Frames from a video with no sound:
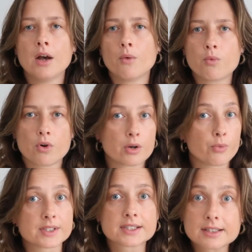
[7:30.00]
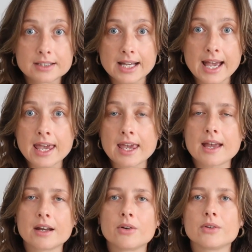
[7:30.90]
work with
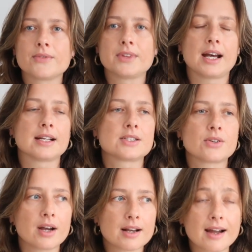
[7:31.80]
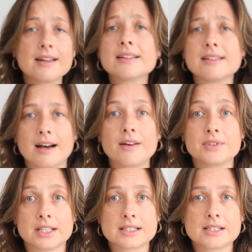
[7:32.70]
clay and all of that. So I kind of
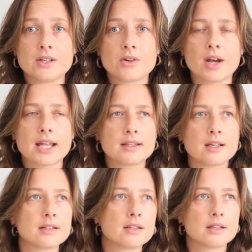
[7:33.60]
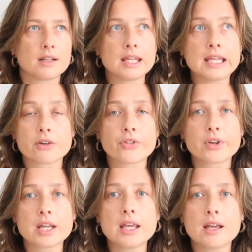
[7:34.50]
loved it, you know. And then year
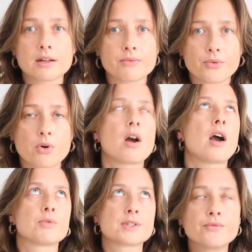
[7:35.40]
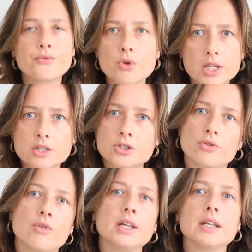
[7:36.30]
3 and 4, I was fully
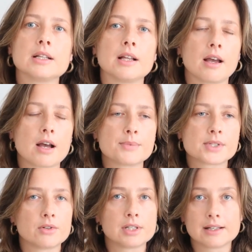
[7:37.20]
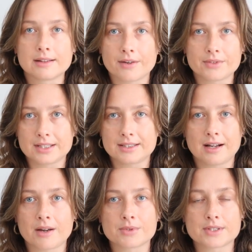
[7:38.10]
enjoying it, like absolutely loved it.
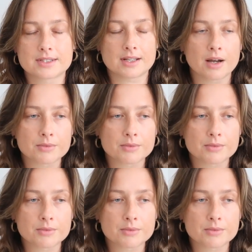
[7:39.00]
I was